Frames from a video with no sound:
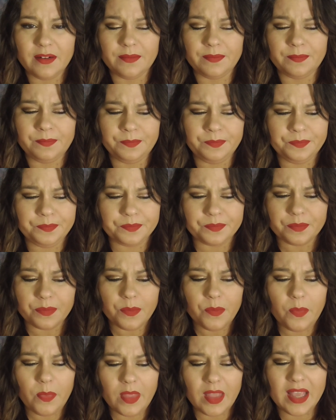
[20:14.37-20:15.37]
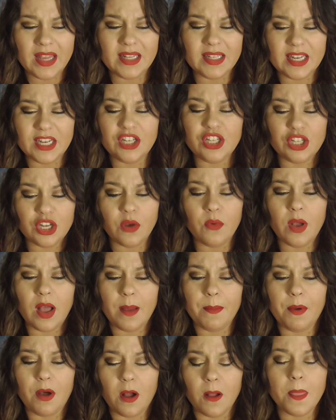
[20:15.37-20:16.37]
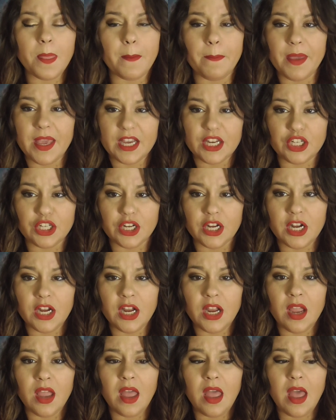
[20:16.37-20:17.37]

It did show up on the picture